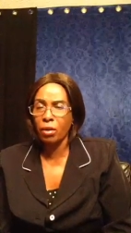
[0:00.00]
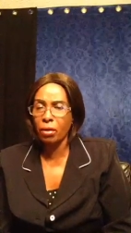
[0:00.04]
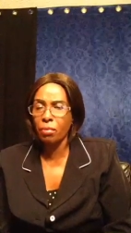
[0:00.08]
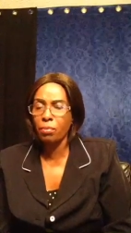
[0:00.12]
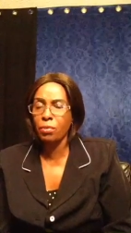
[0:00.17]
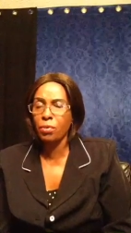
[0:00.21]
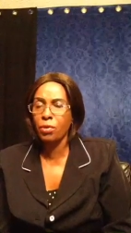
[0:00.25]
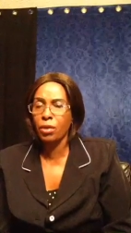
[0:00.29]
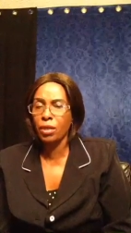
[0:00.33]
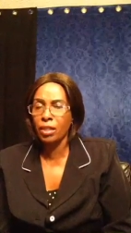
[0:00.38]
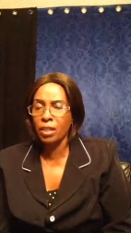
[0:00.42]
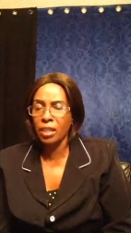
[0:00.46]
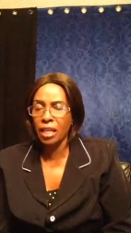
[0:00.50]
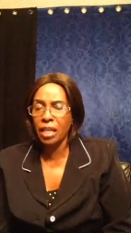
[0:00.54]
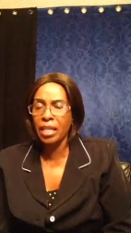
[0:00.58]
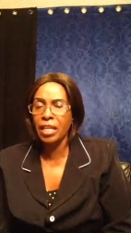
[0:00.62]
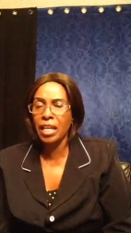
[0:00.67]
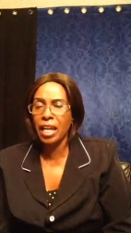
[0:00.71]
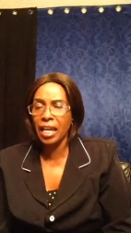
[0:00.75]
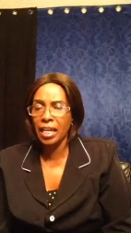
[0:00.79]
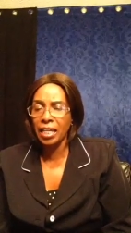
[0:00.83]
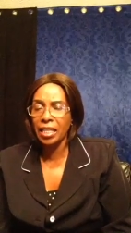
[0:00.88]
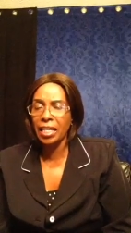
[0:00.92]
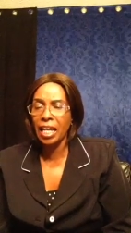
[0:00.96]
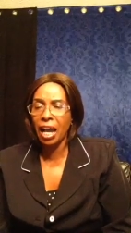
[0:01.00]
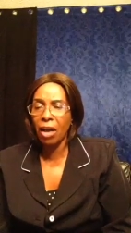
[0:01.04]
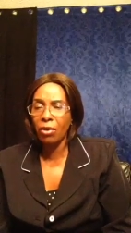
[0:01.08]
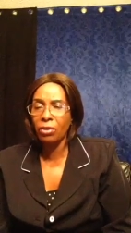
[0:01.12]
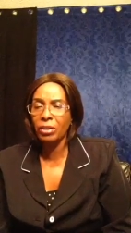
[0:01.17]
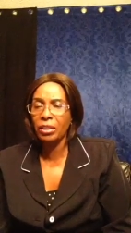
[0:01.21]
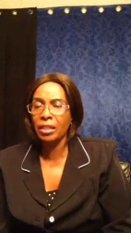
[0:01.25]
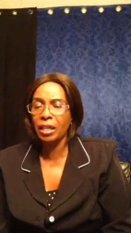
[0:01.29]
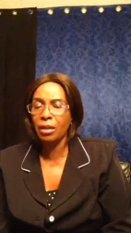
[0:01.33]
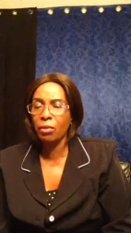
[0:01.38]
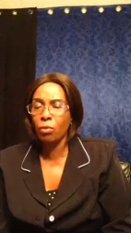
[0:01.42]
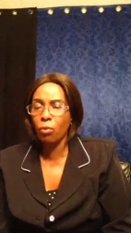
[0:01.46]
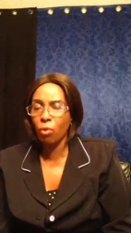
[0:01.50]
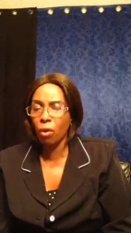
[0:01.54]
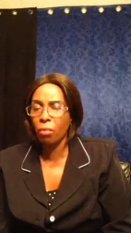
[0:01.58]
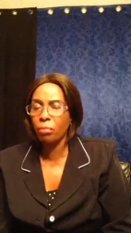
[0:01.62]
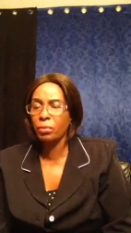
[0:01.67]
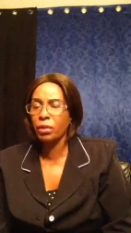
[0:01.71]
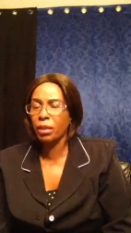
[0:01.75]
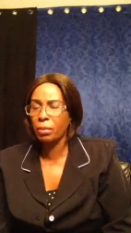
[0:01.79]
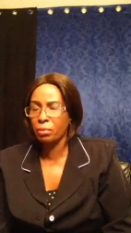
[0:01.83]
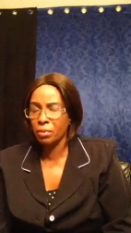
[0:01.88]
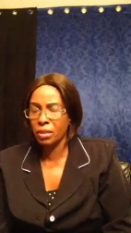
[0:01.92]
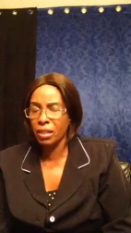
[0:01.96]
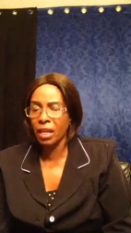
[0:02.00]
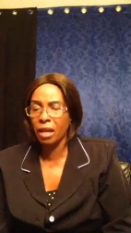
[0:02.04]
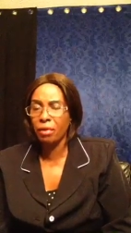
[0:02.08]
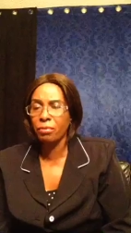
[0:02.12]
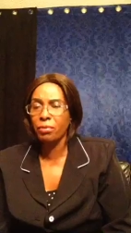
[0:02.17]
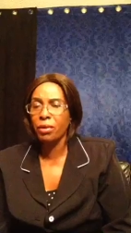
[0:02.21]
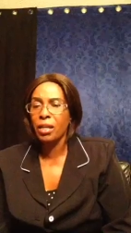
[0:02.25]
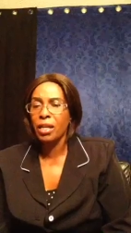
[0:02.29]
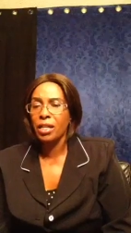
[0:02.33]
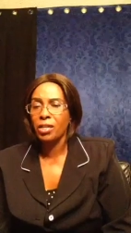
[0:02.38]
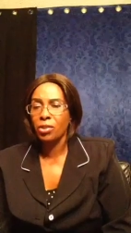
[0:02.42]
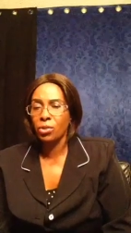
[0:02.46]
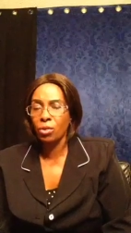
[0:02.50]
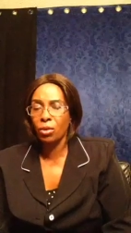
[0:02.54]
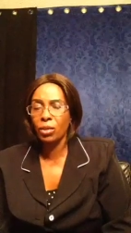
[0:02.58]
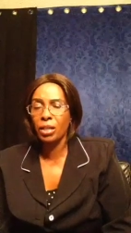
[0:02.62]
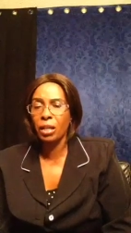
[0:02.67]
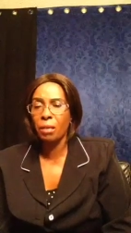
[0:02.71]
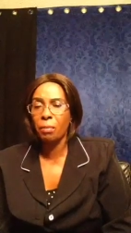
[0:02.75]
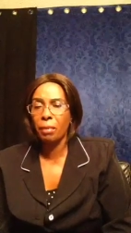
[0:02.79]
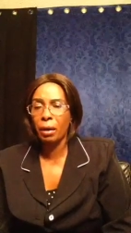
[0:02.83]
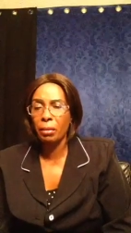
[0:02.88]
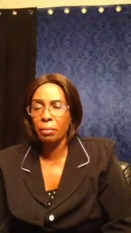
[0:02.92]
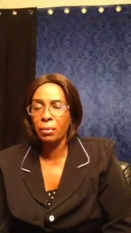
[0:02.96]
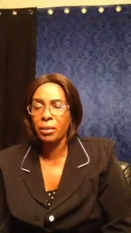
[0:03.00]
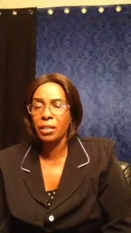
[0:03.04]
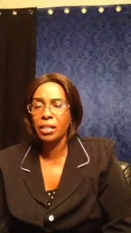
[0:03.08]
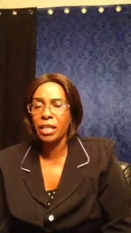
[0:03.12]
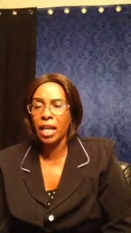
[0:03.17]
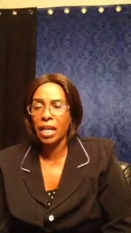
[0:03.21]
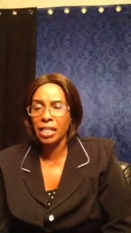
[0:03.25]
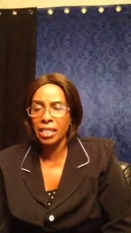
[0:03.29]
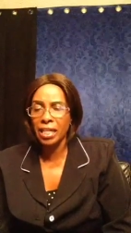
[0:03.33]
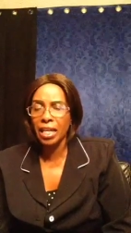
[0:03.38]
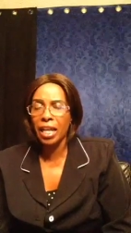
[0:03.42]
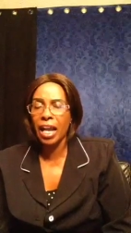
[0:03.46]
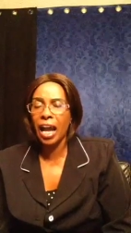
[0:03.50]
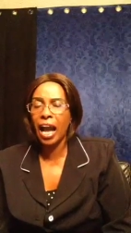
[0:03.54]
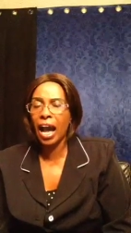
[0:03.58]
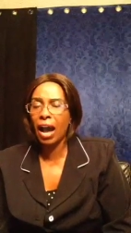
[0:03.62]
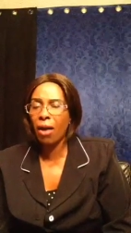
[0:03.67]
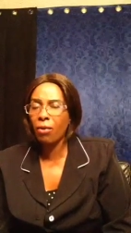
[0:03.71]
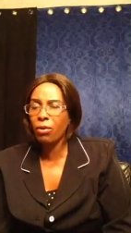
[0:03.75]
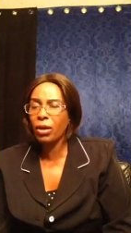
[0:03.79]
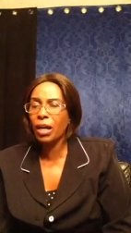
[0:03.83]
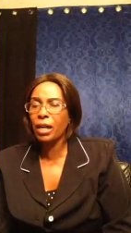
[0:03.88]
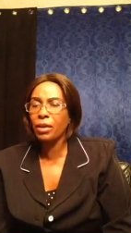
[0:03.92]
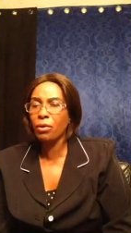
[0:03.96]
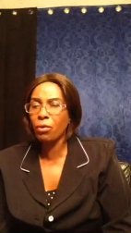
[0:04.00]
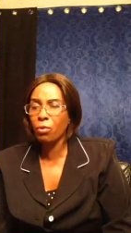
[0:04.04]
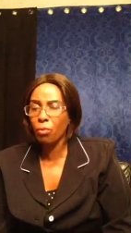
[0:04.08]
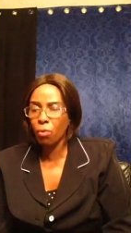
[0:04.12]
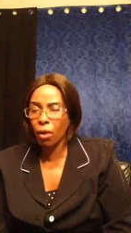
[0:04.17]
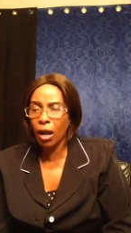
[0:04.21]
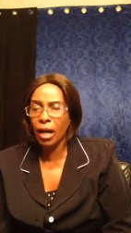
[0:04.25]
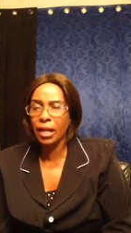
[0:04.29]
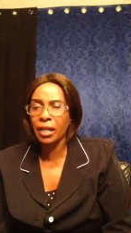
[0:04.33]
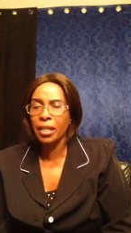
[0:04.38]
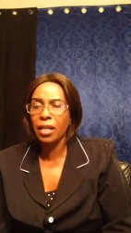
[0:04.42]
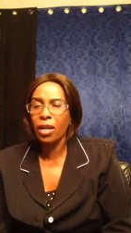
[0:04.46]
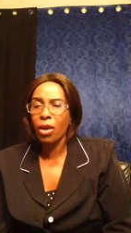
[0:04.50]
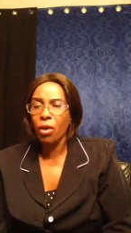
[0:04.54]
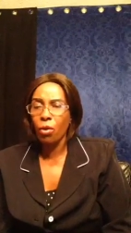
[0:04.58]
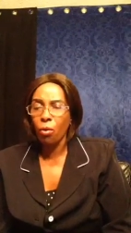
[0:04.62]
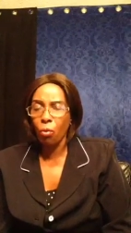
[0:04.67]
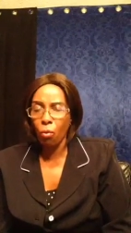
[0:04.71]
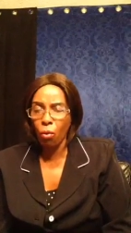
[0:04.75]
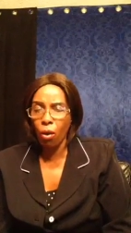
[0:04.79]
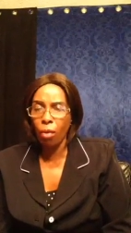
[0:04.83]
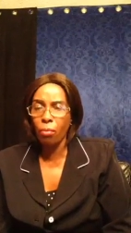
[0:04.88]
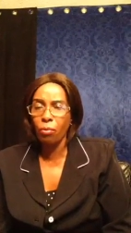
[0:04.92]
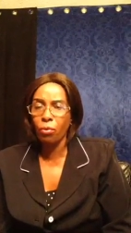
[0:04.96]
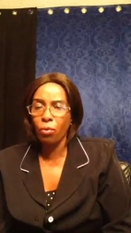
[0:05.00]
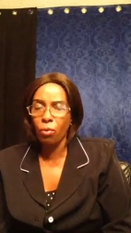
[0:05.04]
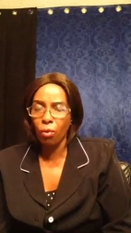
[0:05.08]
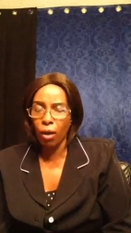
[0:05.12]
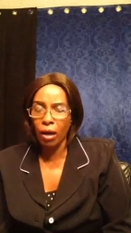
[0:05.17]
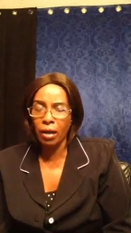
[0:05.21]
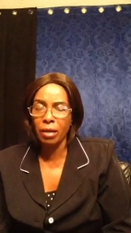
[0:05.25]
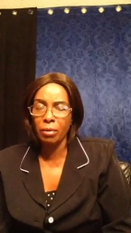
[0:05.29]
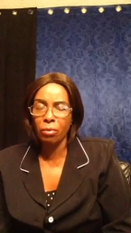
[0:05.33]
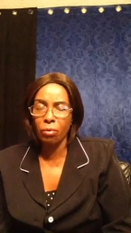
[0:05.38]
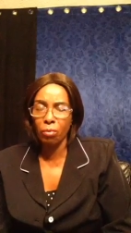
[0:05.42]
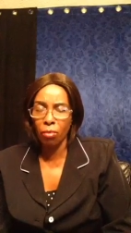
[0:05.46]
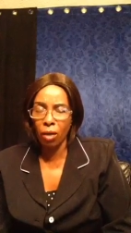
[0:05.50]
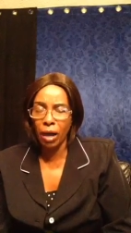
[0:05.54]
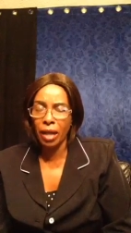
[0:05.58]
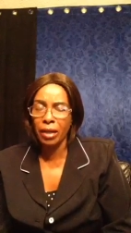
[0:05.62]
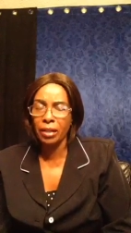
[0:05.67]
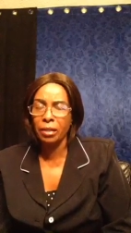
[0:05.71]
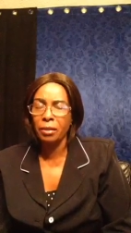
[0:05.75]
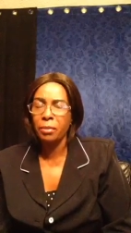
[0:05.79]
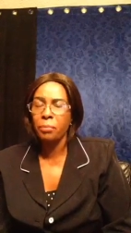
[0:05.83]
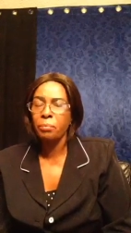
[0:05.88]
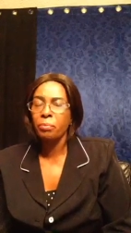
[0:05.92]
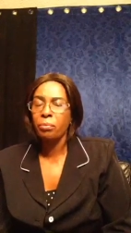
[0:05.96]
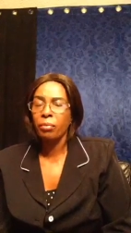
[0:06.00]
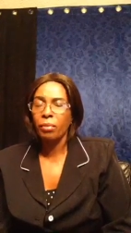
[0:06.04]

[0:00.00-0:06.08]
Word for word: if you, they lay down, they warm themselves. So the Bible is asking, how can one warm one? one?